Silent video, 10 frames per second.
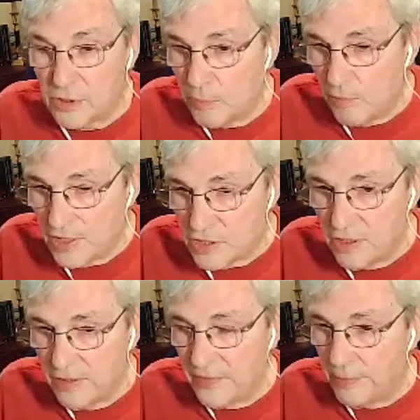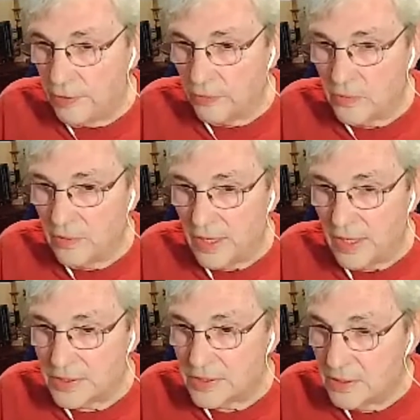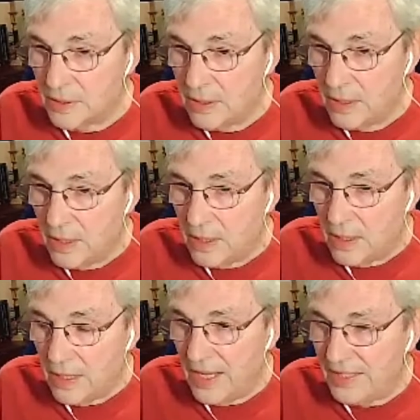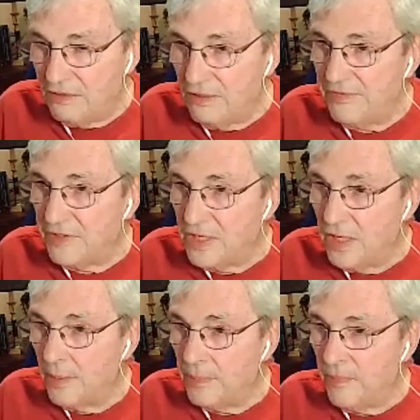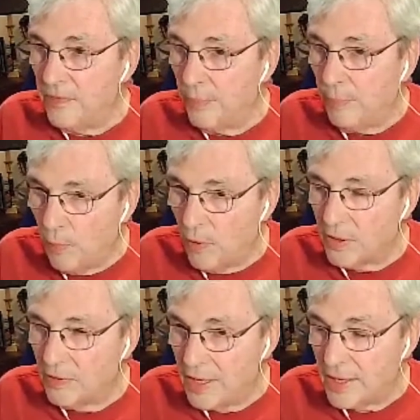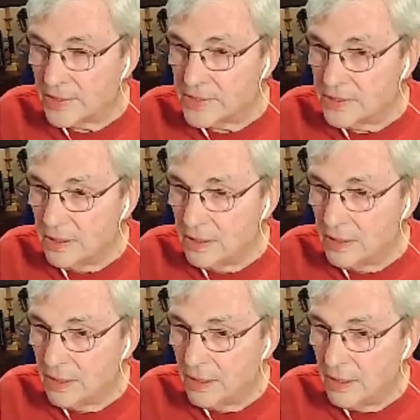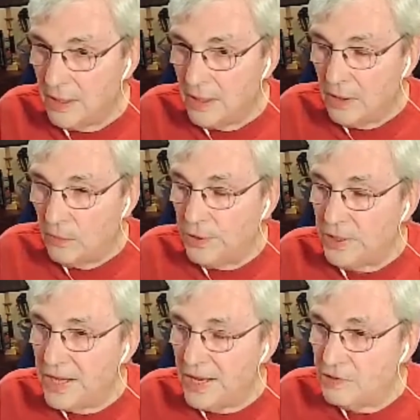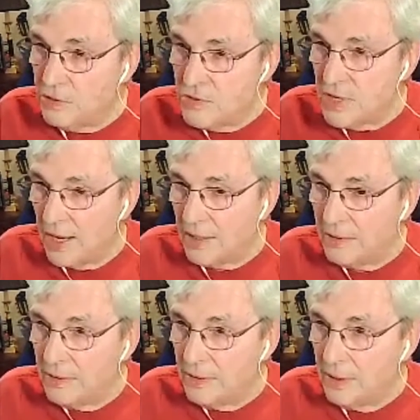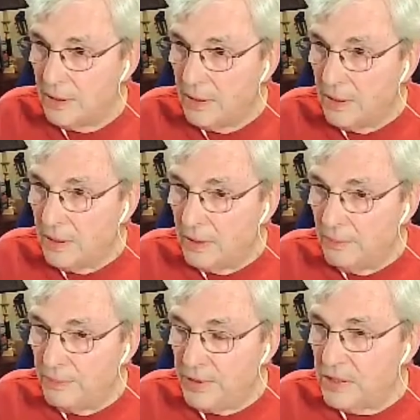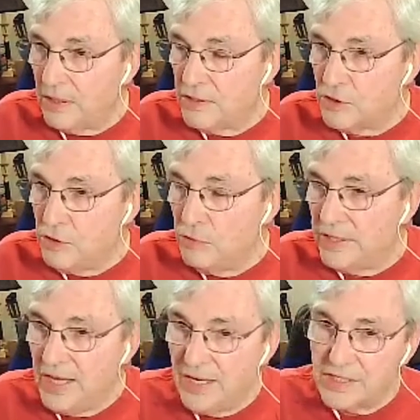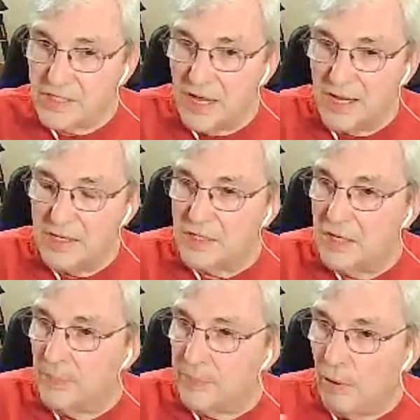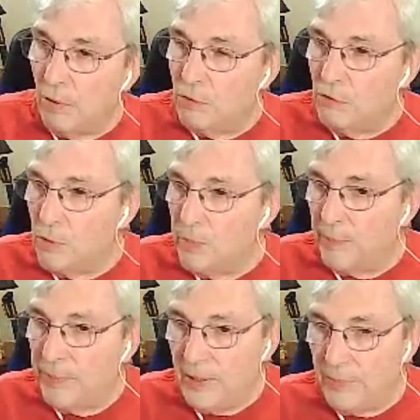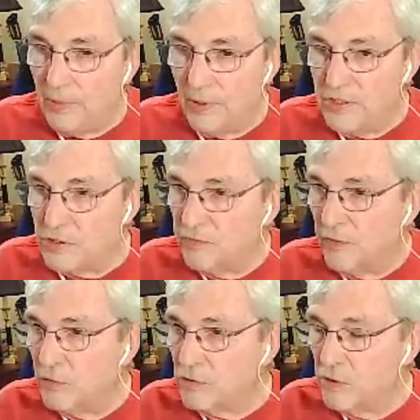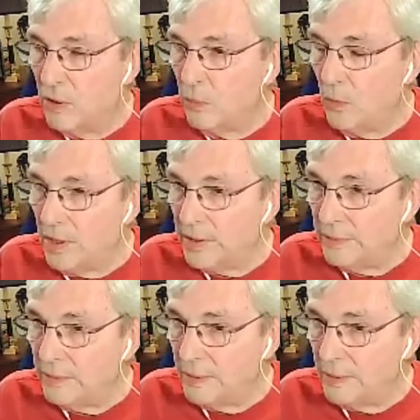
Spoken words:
suppression of the middle class and lifting up the poor class. We can't do that. because you can't sidestep a whole group of people and just focus on one,